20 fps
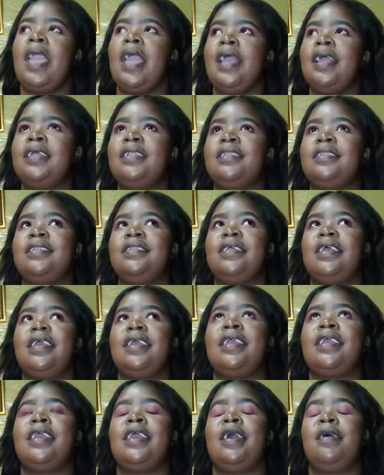And
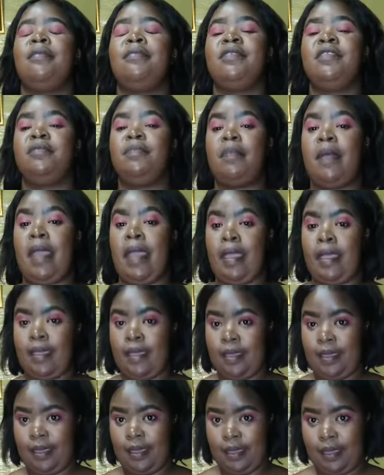he comes back.
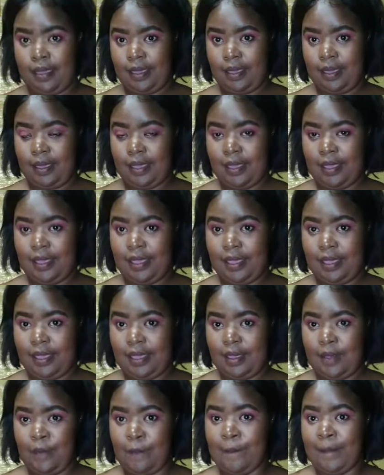
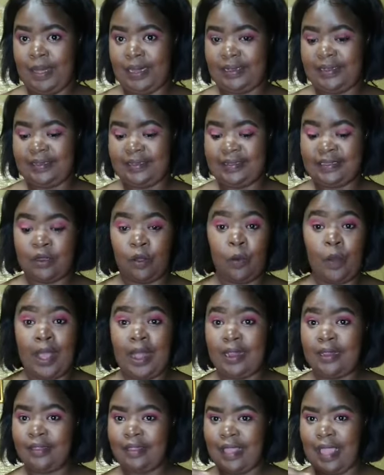But it's a
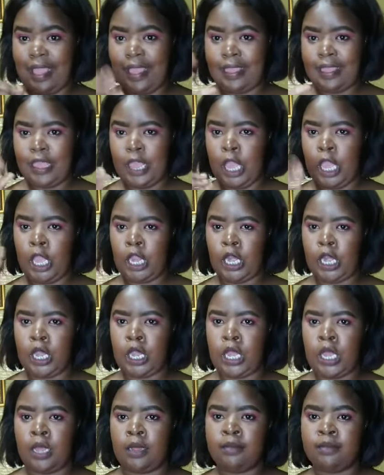while they are here.
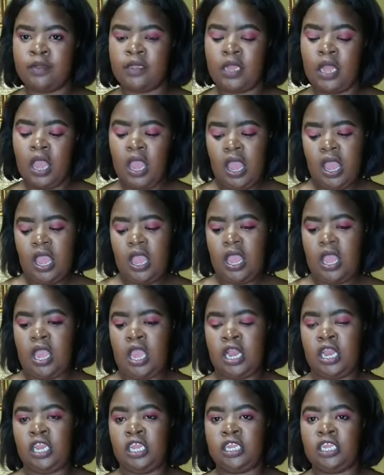
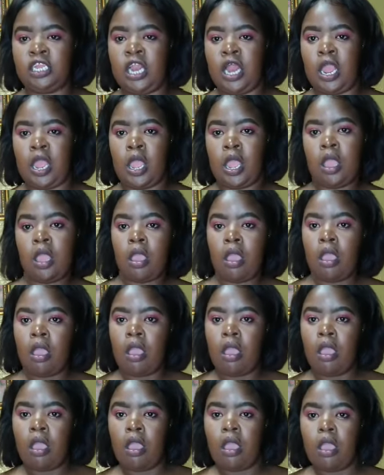And he's like,
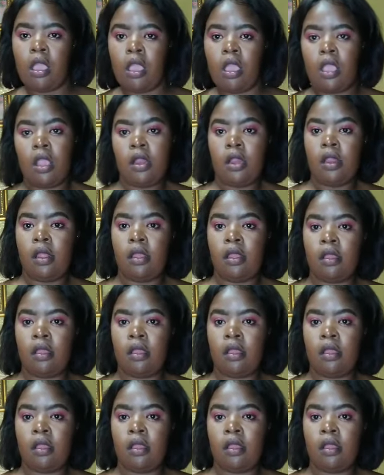in.